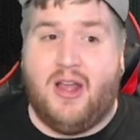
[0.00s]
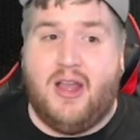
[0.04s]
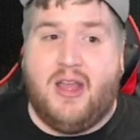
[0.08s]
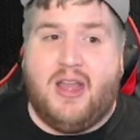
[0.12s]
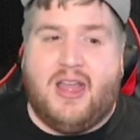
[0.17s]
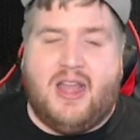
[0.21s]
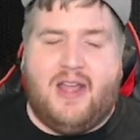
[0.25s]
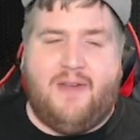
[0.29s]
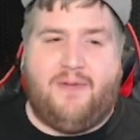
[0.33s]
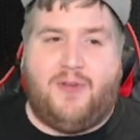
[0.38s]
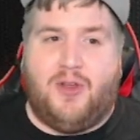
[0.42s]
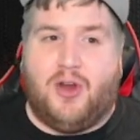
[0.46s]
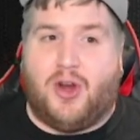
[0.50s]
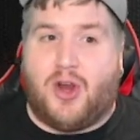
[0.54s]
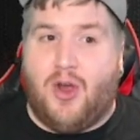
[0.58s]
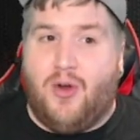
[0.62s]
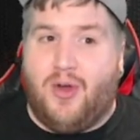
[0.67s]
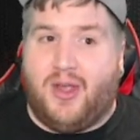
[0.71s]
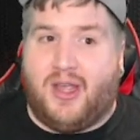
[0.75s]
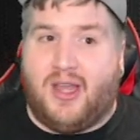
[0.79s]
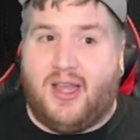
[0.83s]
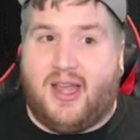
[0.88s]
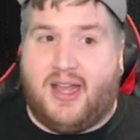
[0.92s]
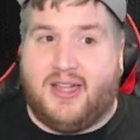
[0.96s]
If you're going
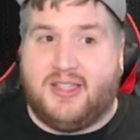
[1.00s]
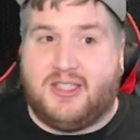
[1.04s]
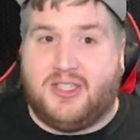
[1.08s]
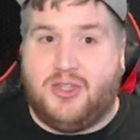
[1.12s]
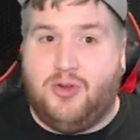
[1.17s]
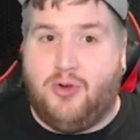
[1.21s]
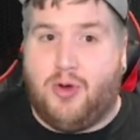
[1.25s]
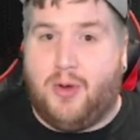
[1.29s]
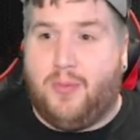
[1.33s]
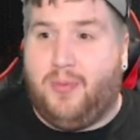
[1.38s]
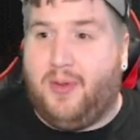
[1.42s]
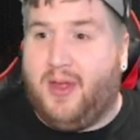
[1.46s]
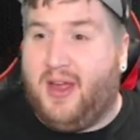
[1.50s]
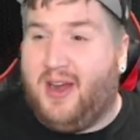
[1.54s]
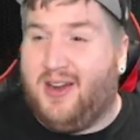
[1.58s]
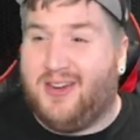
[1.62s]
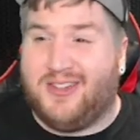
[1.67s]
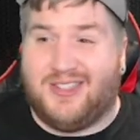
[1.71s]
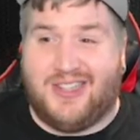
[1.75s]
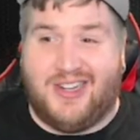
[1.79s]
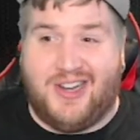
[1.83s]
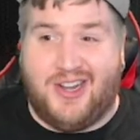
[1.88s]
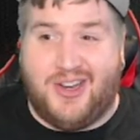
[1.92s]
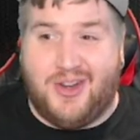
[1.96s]
against newer players
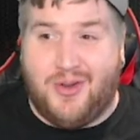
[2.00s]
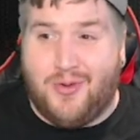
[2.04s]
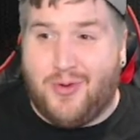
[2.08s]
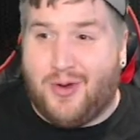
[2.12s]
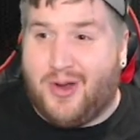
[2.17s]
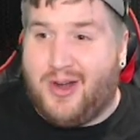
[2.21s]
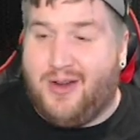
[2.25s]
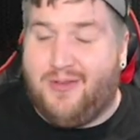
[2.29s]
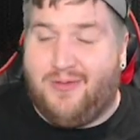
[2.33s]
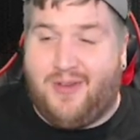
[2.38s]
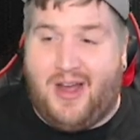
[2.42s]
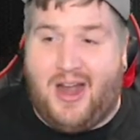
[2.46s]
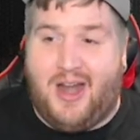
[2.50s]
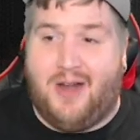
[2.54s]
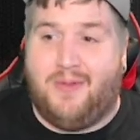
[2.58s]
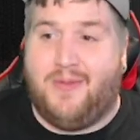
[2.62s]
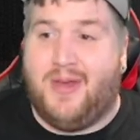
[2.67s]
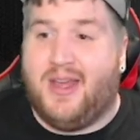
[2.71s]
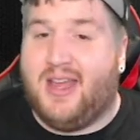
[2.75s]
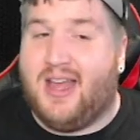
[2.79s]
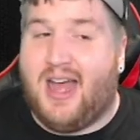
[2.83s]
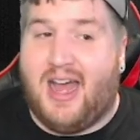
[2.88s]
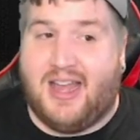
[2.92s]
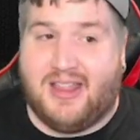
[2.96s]
in a newer
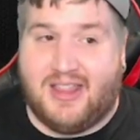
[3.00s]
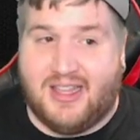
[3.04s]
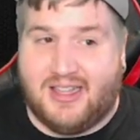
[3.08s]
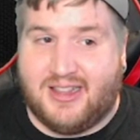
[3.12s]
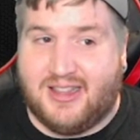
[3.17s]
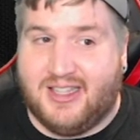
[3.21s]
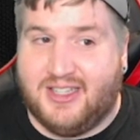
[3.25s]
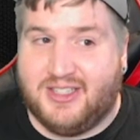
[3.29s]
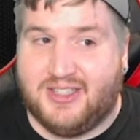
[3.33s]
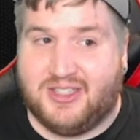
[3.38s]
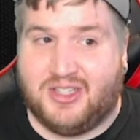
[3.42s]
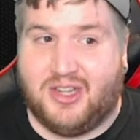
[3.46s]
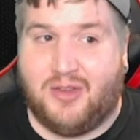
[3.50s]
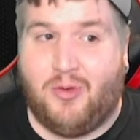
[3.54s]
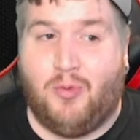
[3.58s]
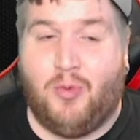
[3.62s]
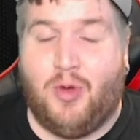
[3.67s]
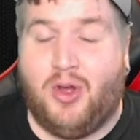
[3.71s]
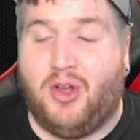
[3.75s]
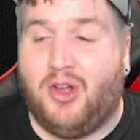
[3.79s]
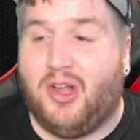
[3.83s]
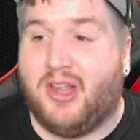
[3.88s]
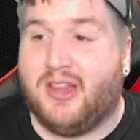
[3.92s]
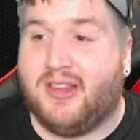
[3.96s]
environment, I think these
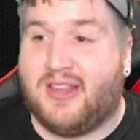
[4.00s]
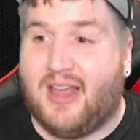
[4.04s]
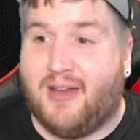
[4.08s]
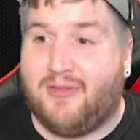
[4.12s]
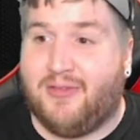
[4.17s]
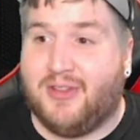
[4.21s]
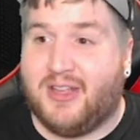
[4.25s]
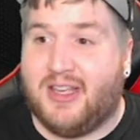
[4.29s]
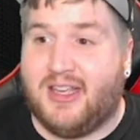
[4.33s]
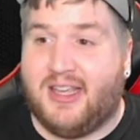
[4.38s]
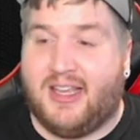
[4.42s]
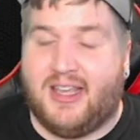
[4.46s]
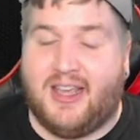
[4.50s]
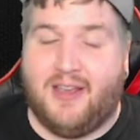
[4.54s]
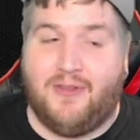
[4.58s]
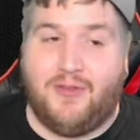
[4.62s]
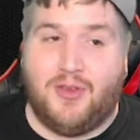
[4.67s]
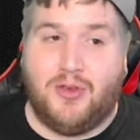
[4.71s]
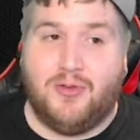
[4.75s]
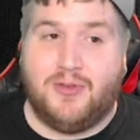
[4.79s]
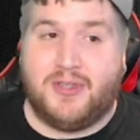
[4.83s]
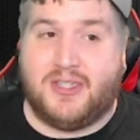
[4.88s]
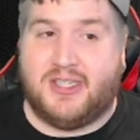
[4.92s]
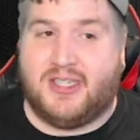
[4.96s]
will definitely give
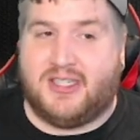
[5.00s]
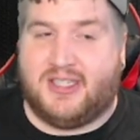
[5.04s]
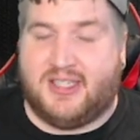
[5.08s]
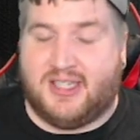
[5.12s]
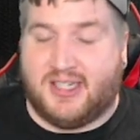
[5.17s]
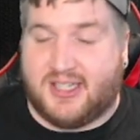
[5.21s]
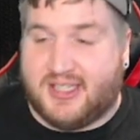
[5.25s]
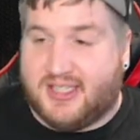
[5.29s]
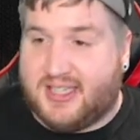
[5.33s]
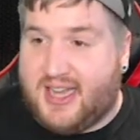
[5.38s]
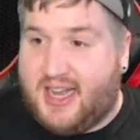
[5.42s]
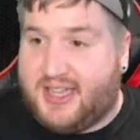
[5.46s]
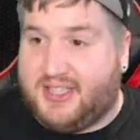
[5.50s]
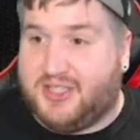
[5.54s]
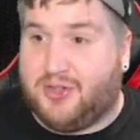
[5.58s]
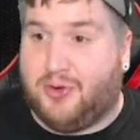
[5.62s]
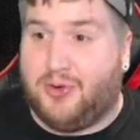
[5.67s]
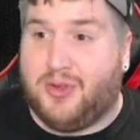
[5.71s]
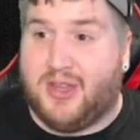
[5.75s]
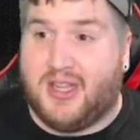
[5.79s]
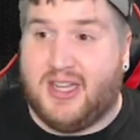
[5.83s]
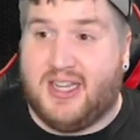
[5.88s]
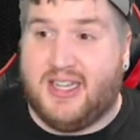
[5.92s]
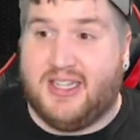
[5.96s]
you success, or
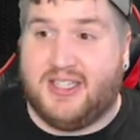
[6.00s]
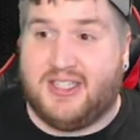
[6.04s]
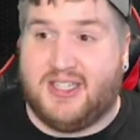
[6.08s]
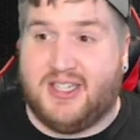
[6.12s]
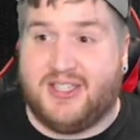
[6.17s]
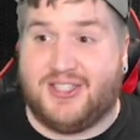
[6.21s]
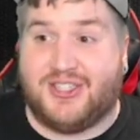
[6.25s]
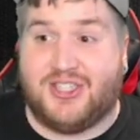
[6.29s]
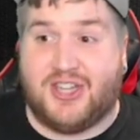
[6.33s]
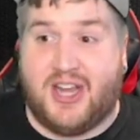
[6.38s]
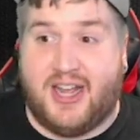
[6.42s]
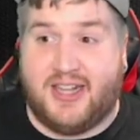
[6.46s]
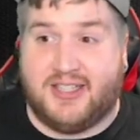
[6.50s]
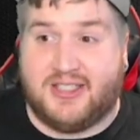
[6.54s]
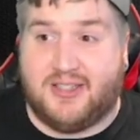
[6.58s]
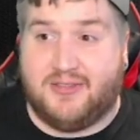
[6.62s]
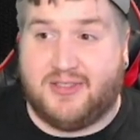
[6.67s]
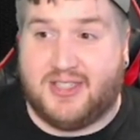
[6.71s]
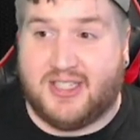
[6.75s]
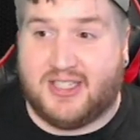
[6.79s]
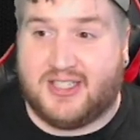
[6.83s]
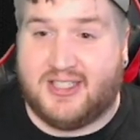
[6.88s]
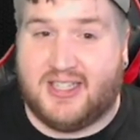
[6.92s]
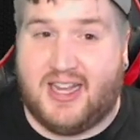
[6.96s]
the easiest chance of
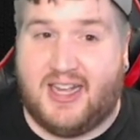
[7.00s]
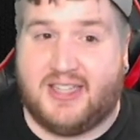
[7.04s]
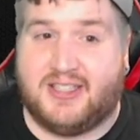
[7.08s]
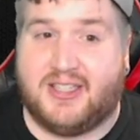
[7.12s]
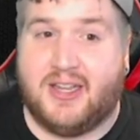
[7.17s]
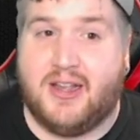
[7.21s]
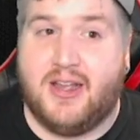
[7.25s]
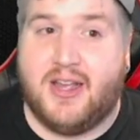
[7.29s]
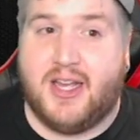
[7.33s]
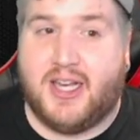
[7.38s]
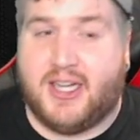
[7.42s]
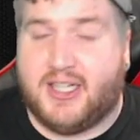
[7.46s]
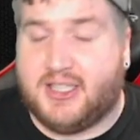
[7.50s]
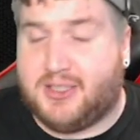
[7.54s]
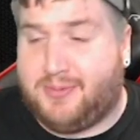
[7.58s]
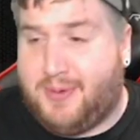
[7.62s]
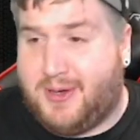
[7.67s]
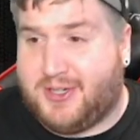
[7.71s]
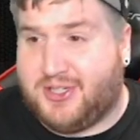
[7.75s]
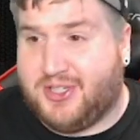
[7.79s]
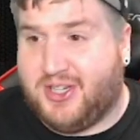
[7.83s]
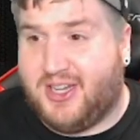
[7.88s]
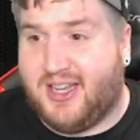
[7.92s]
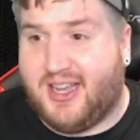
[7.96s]
success,
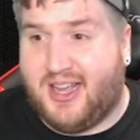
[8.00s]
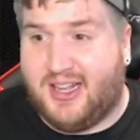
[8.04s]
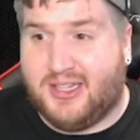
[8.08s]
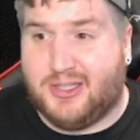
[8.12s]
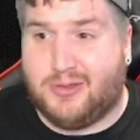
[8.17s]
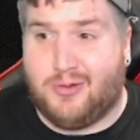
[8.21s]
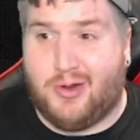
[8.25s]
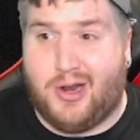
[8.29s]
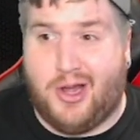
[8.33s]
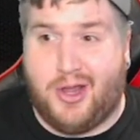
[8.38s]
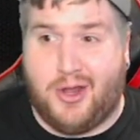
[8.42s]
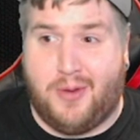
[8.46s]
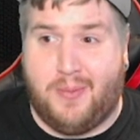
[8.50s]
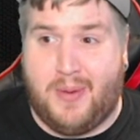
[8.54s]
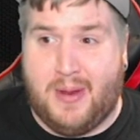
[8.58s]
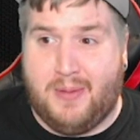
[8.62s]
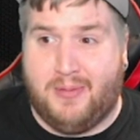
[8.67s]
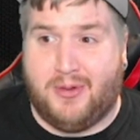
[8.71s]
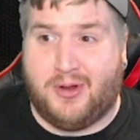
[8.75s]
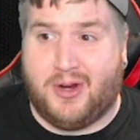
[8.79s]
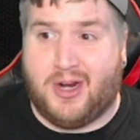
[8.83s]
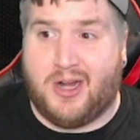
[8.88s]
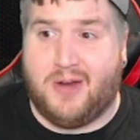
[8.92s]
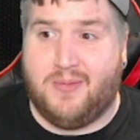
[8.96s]
especially against what other people
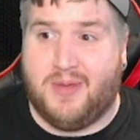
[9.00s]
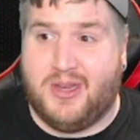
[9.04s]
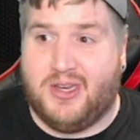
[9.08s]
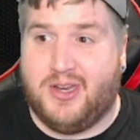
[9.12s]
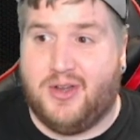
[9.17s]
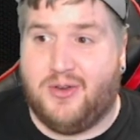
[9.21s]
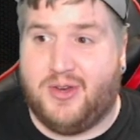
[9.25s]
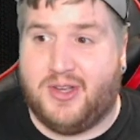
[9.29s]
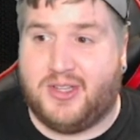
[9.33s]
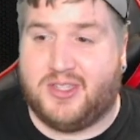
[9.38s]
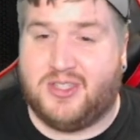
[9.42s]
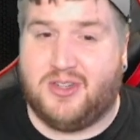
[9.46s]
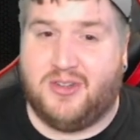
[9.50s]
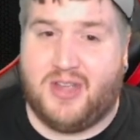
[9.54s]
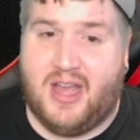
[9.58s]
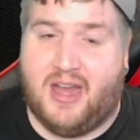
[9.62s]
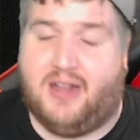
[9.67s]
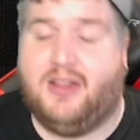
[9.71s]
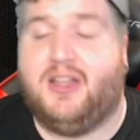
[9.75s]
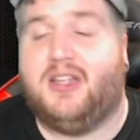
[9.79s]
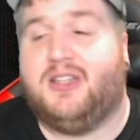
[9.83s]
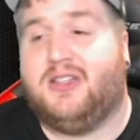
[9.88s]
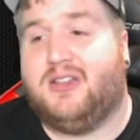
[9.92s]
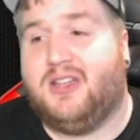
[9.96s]
are going to be doing. So yeah,
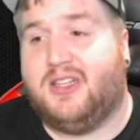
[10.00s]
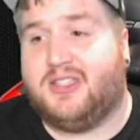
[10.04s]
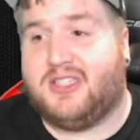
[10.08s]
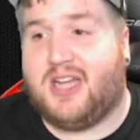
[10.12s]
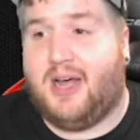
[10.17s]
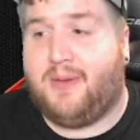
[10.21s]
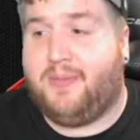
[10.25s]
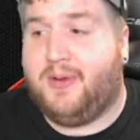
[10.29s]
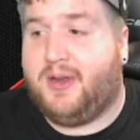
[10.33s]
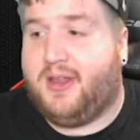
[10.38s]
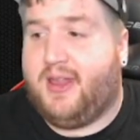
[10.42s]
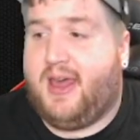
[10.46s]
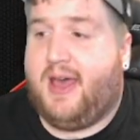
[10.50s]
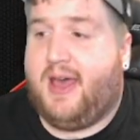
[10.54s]
let's hop into that.